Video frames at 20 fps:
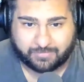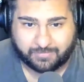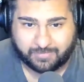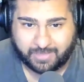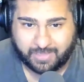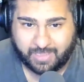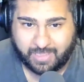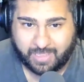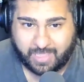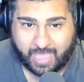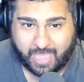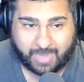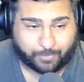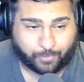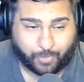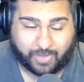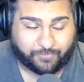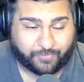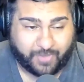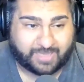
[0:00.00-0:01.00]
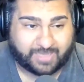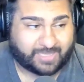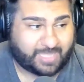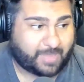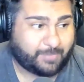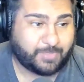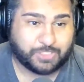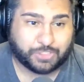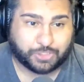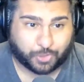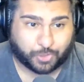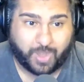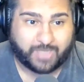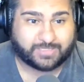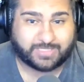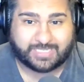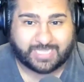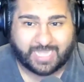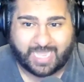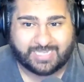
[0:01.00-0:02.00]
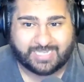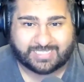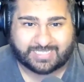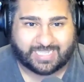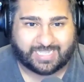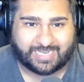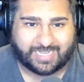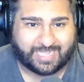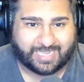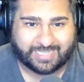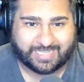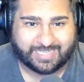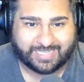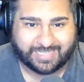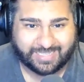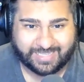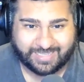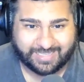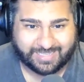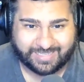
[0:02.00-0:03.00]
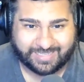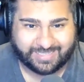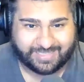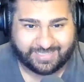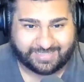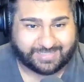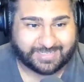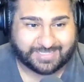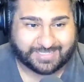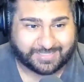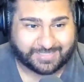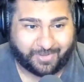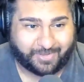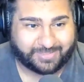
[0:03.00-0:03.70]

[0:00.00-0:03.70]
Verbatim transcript: Yeah. And quite frankly, I'm enjoying this content. Like, there's no other